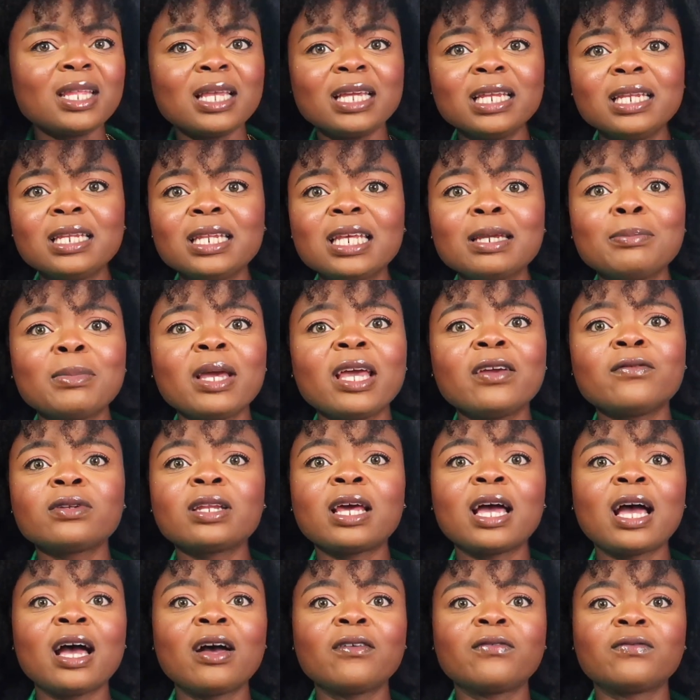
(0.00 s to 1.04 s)
they might even
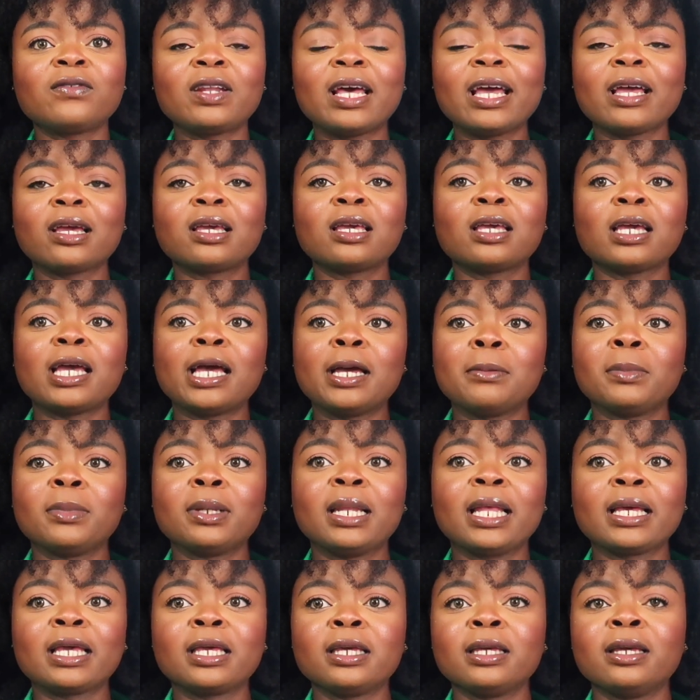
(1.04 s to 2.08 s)
have like
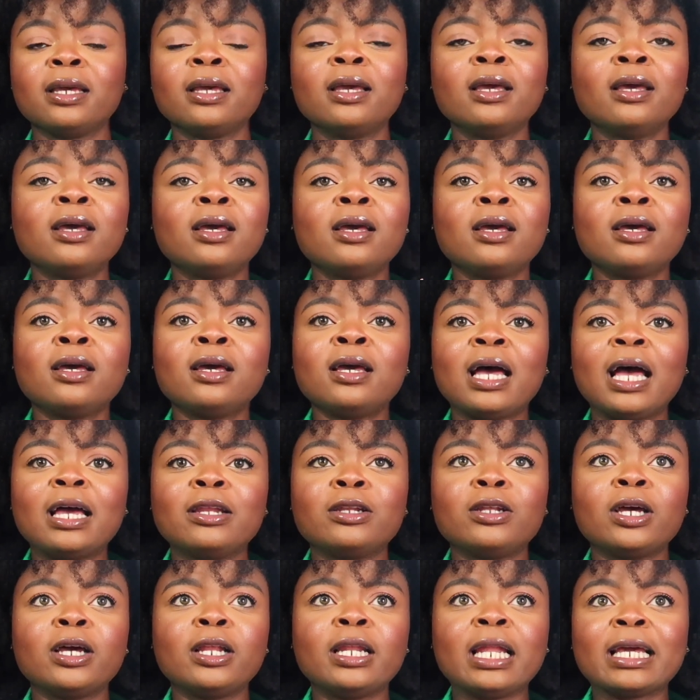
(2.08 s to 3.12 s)

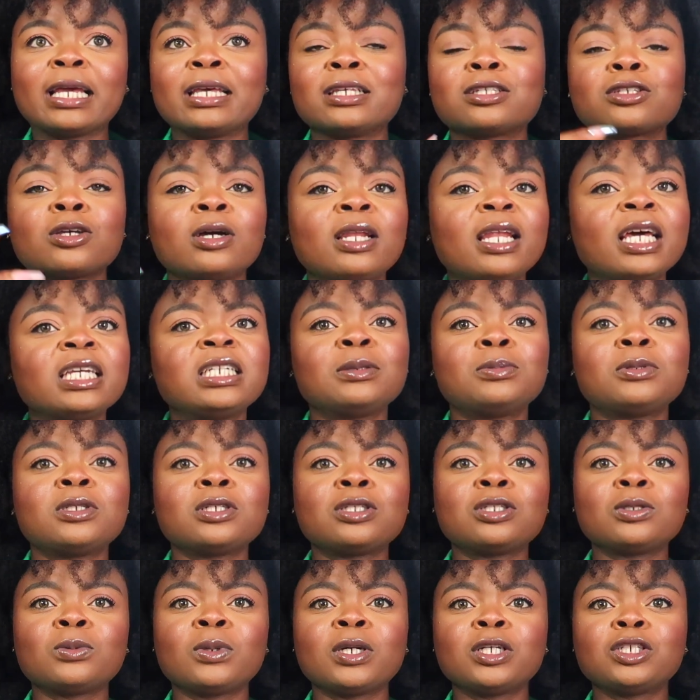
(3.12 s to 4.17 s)
a scholarship
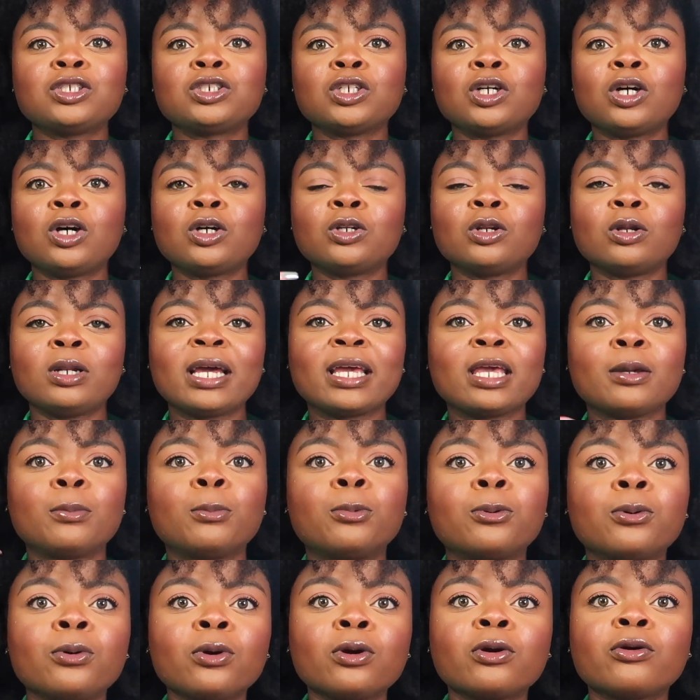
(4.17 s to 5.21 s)
situation or like a
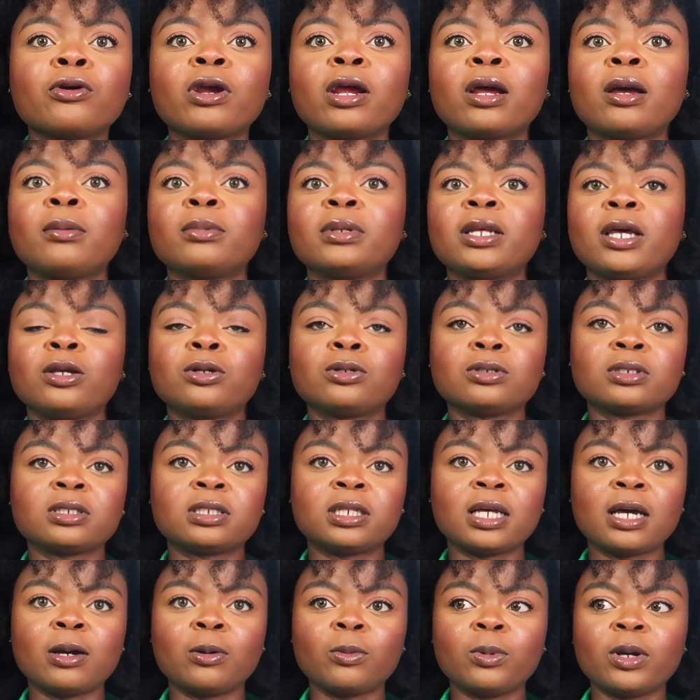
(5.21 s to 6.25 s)
program that you could
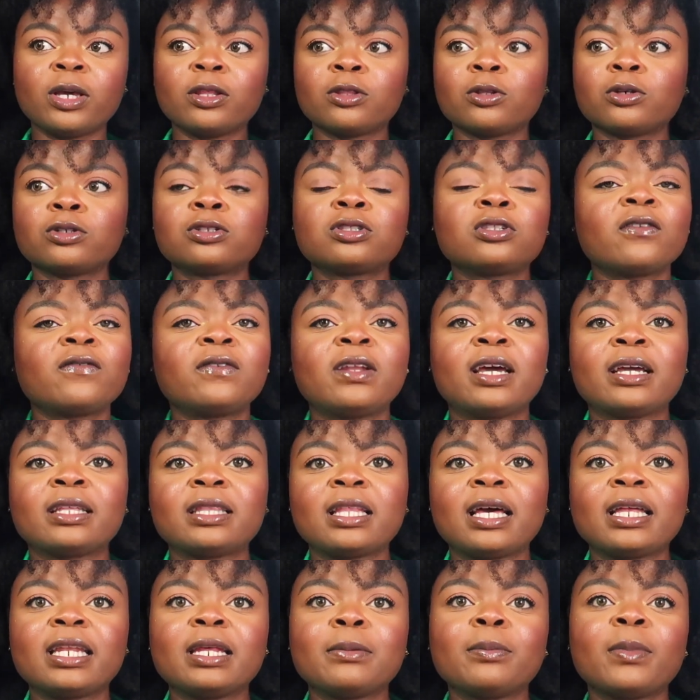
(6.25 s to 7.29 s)
start with or stuff like
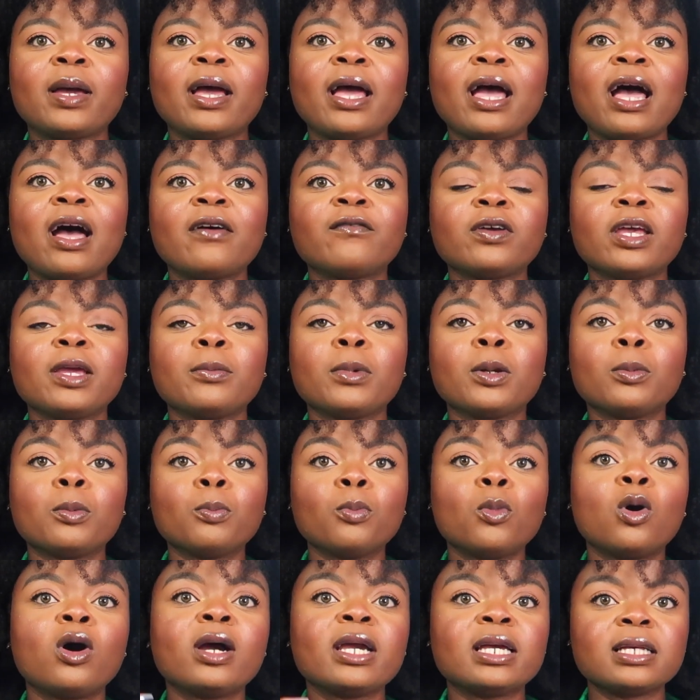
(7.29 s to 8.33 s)
that. They might have
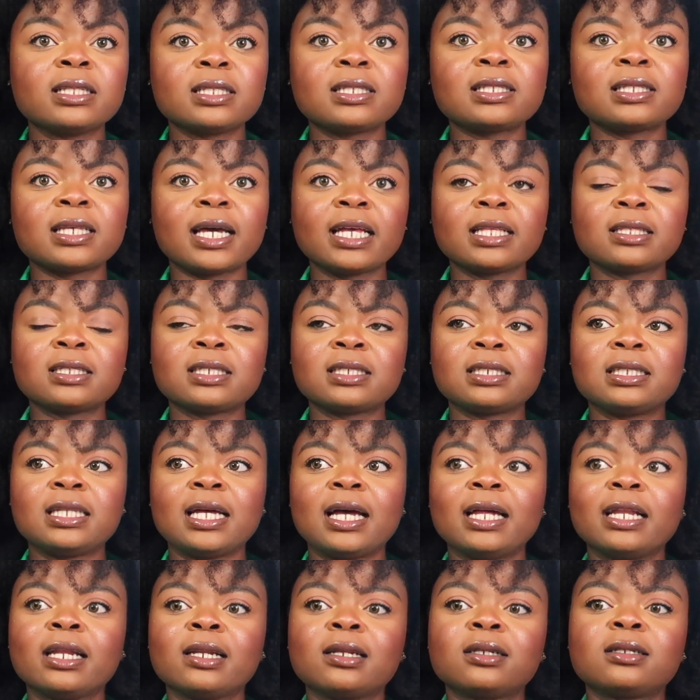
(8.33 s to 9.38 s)
more insights
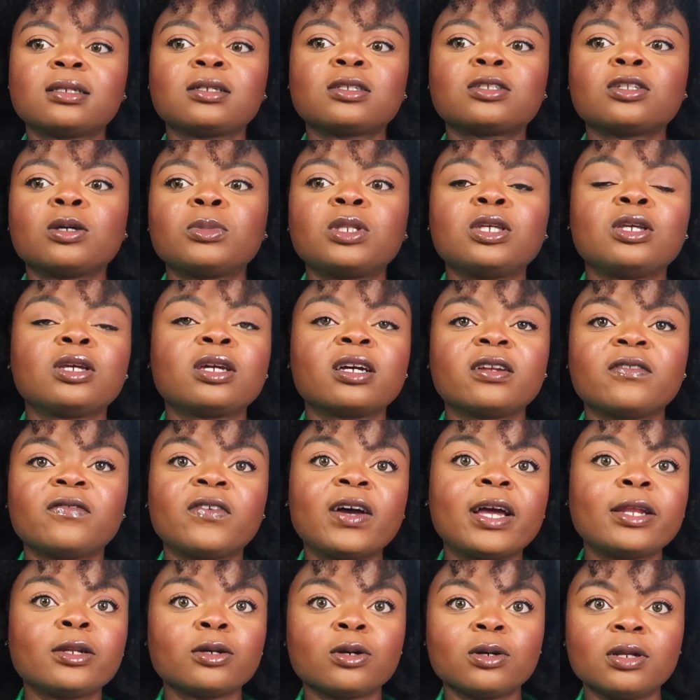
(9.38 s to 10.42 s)
than something you can
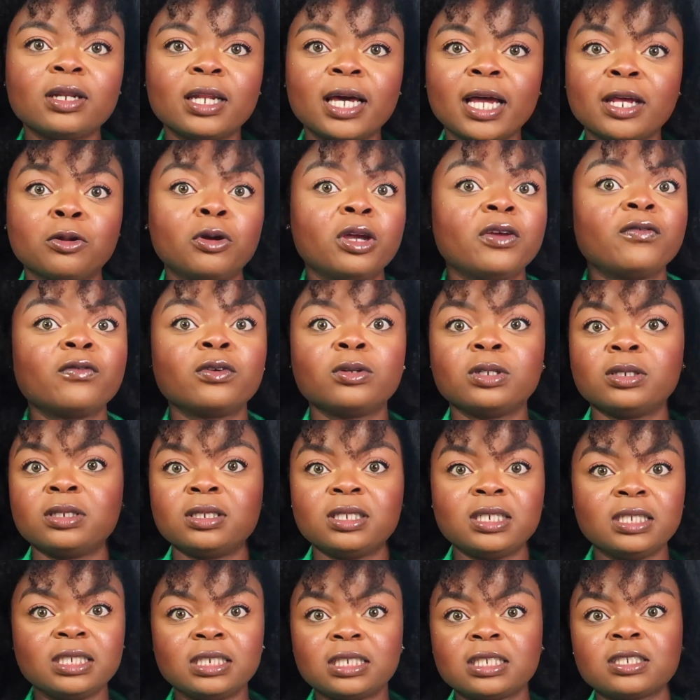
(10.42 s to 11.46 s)
find online or even
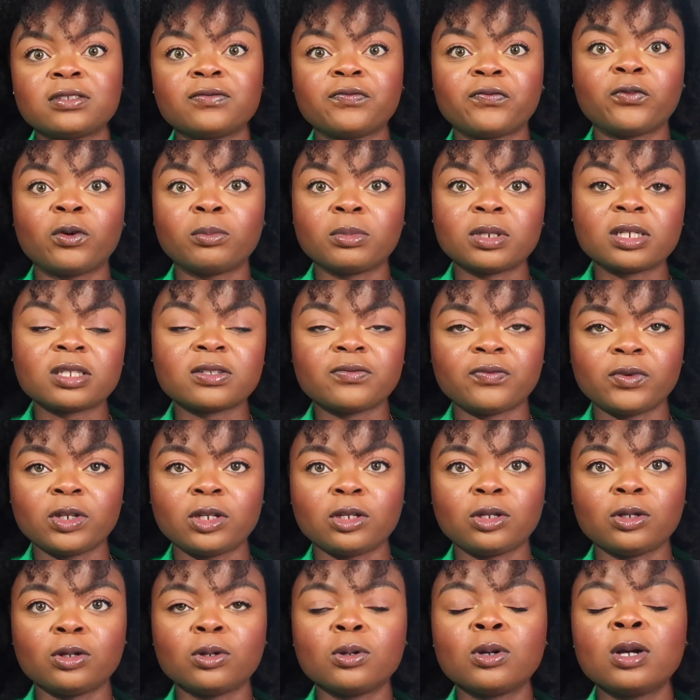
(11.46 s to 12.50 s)
in this from this
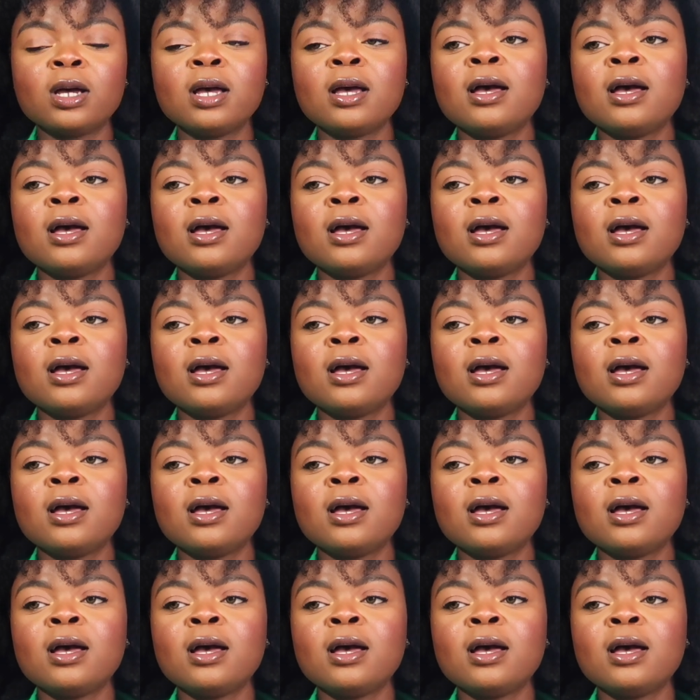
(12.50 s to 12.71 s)
video.